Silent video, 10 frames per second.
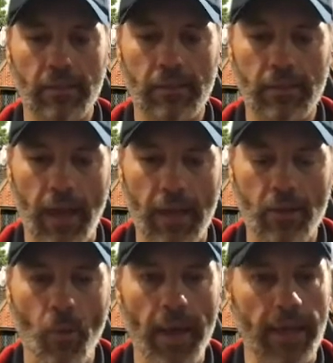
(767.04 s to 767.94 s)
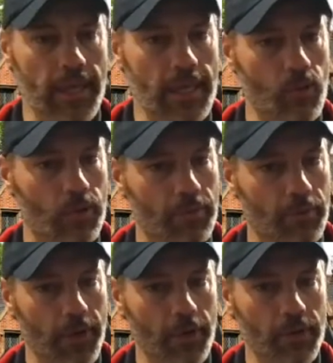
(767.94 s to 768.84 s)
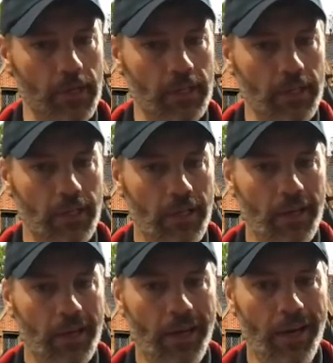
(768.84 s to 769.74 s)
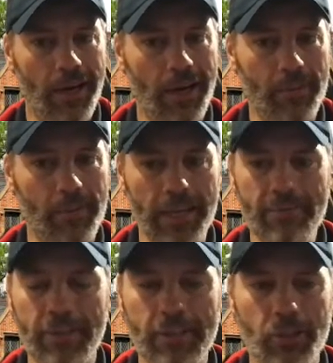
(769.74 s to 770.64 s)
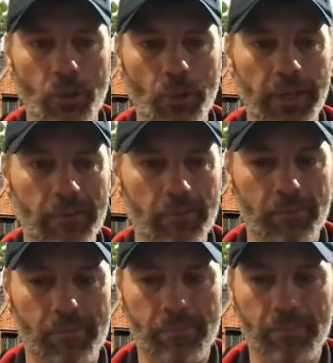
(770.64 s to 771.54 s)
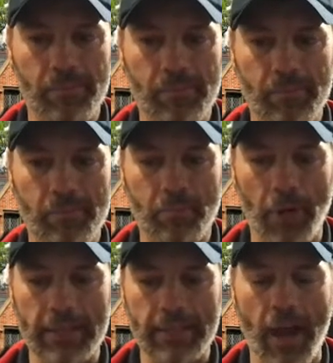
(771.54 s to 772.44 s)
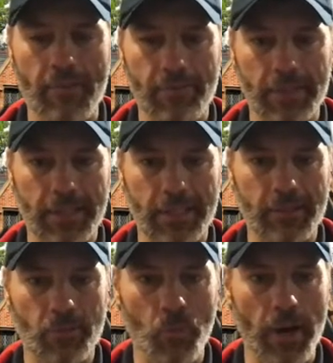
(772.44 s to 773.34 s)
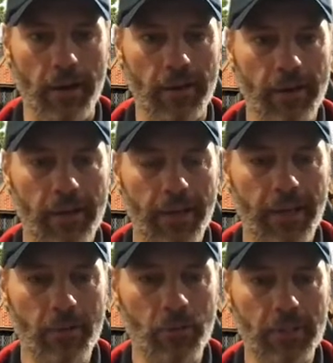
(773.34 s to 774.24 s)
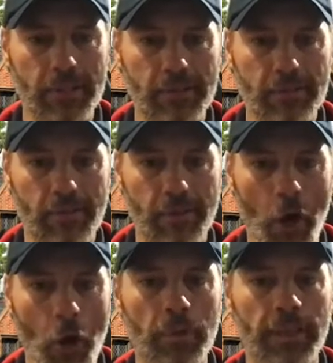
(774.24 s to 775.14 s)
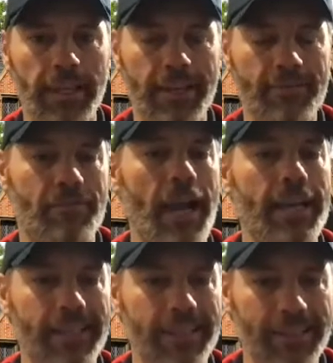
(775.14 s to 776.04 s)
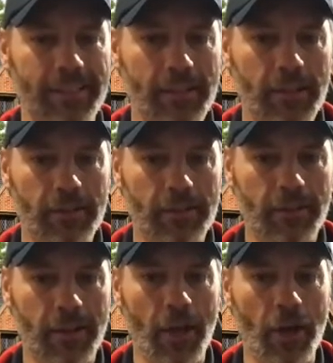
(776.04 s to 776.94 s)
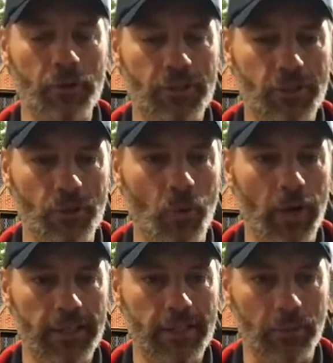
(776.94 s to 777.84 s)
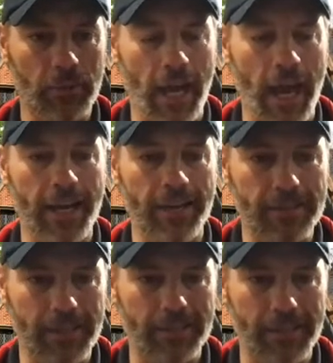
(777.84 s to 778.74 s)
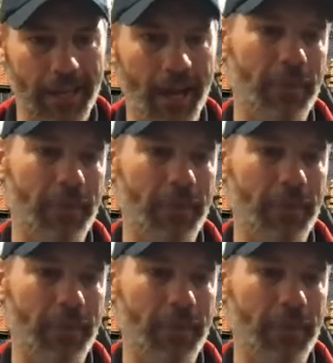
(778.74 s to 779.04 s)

kind of the way he would promote it, even doing press conferences where he was openly inviting ghosts who wanted to retire to come to